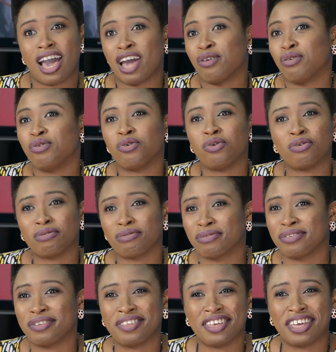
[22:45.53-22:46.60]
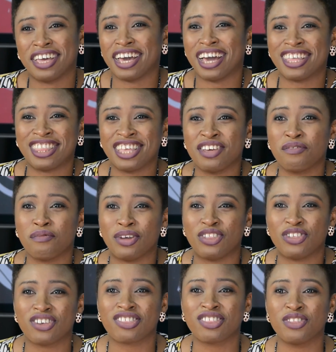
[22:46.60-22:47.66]
I don't know. I think
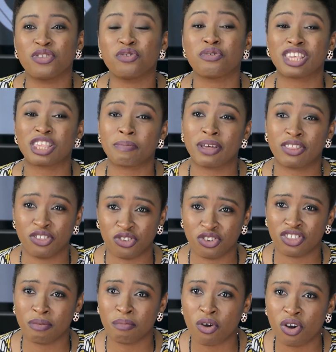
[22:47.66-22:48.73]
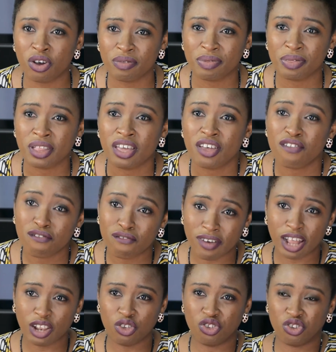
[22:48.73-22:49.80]
we just need to respect each other more,
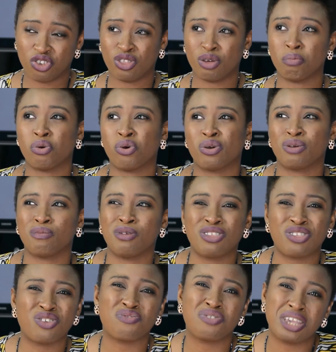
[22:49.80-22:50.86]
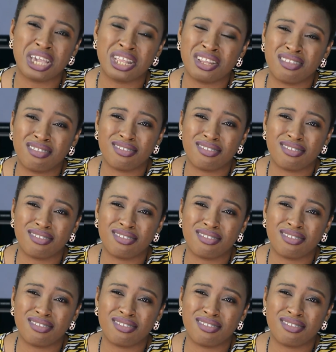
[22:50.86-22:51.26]
value each other more, instead of taking